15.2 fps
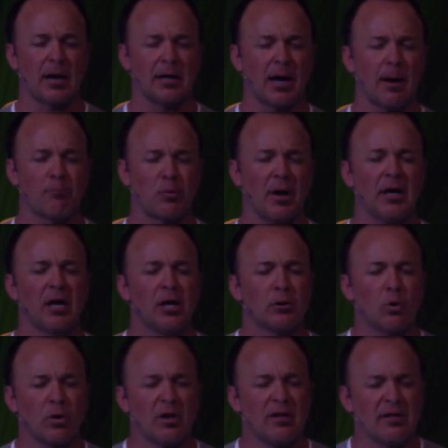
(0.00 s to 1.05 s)
And I pray,
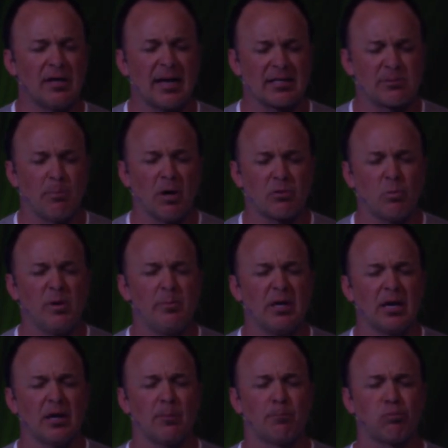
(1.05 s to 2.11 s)
Lord, in the next month, we
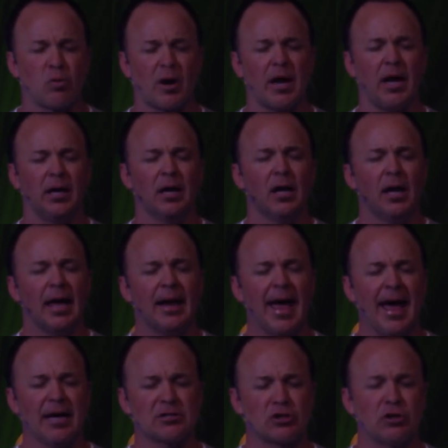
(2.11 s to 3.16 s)
begin to pray and
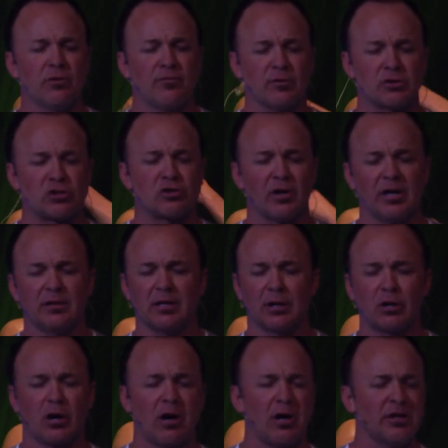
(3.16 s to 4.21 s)
ask you for strength and
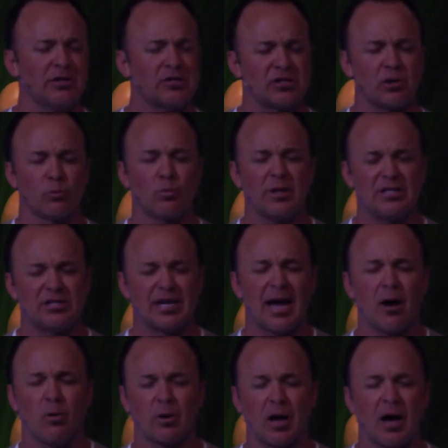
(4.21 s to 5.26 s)
courage to reach
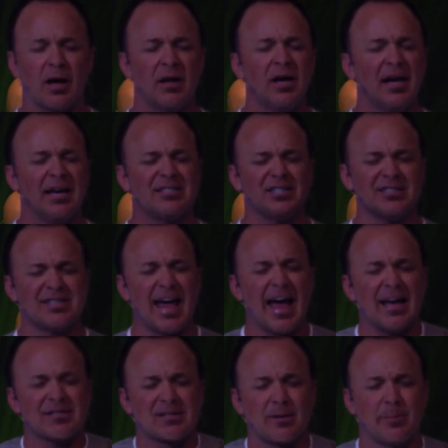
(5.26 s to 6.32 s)
out, God, and just to
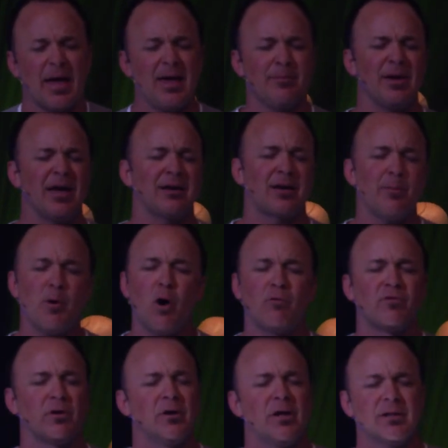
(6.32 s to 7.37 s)
ask them, hey, man, come
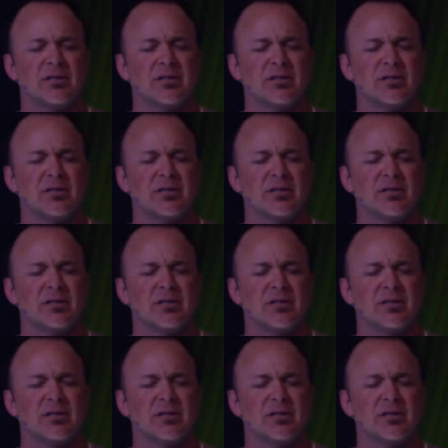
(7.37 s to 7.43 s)
over.